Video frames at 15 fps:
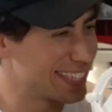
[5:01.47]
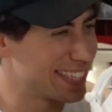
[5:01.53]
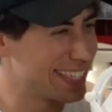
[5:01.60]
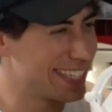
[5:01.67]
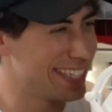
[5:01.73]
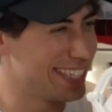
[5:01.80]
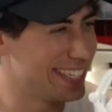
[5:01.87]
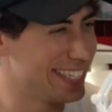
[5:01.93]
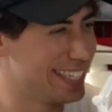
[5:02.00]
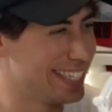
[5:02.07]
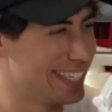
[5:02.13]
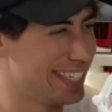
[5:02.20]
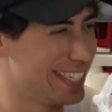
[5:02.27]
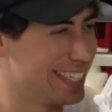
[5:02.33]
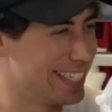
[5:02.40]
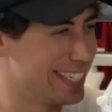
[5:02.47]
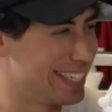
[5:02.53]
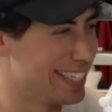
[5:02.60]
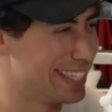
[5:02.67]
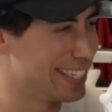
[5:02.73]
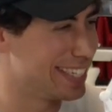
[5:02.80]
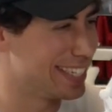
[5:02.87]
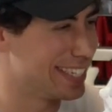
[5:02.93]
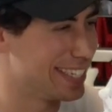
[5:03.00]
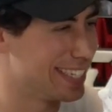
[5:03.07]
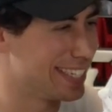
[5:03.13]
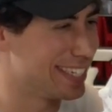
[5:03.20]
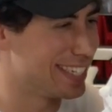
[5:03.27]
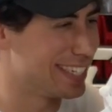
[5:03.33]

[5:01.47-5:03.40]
No one is speaking in this clip.